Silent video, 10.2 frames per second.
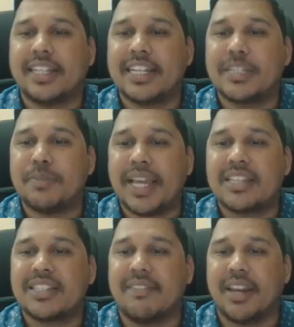that is minus
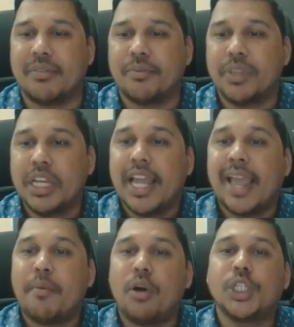7.
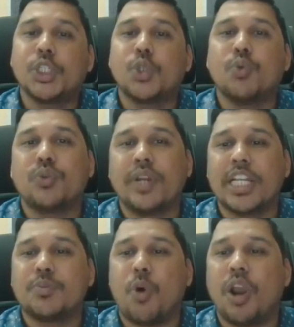Among these two, which one is
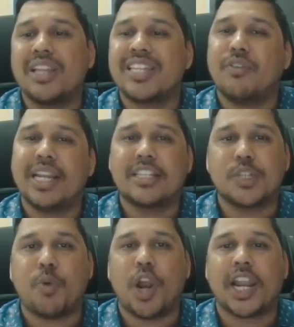small? 7 is a
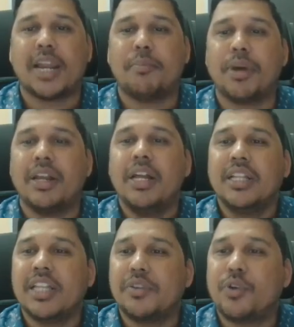smaller number,
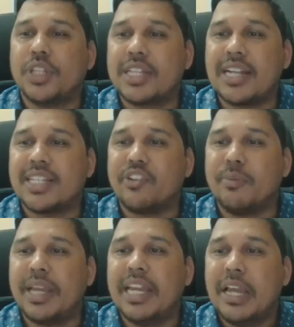therefore this answer will
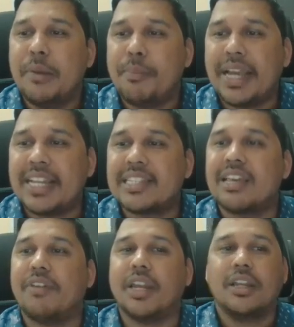be minus
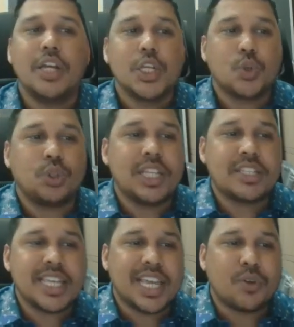7. So this
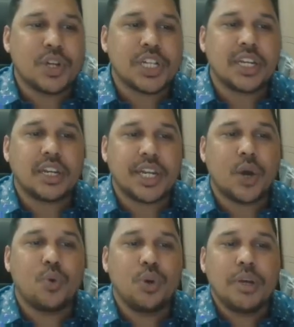equation
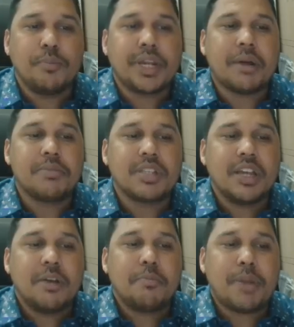now becomes
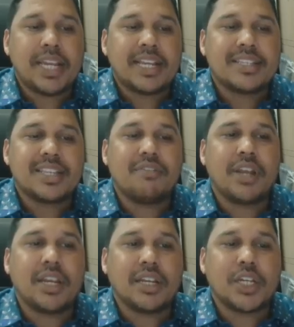minus 7
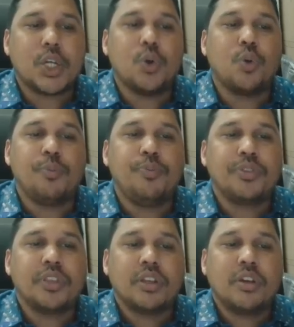cube
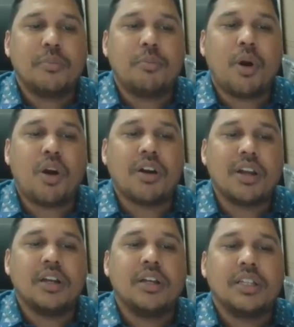mod
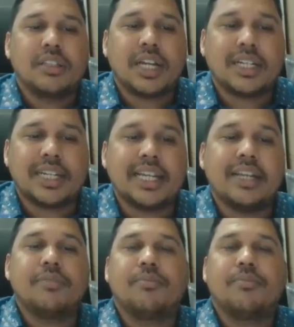30.